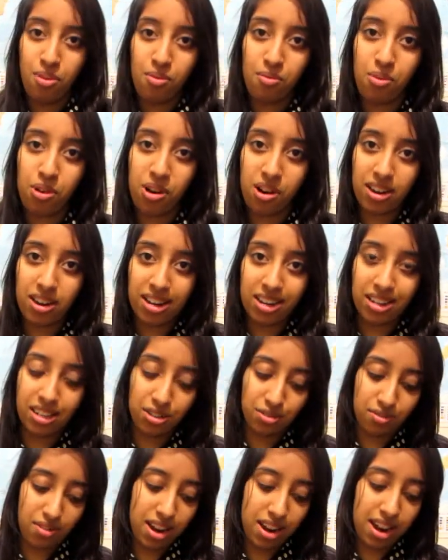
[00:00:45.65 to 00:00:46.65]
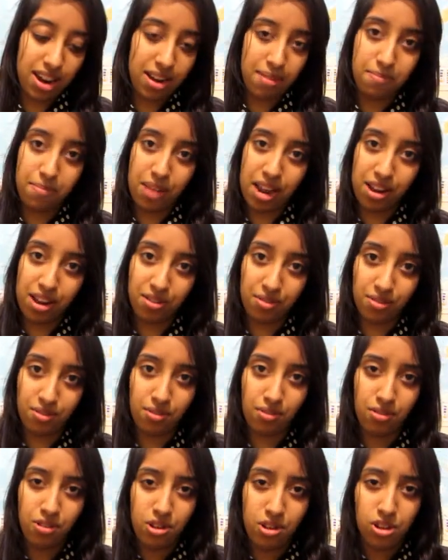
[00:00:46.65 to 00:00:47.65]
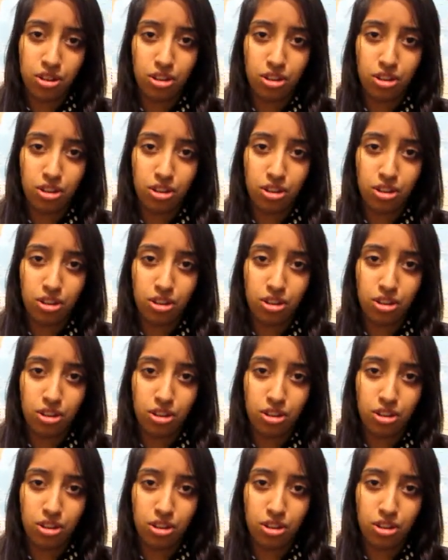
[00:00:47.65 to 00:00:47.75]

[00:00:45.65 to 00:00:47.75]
white straight male,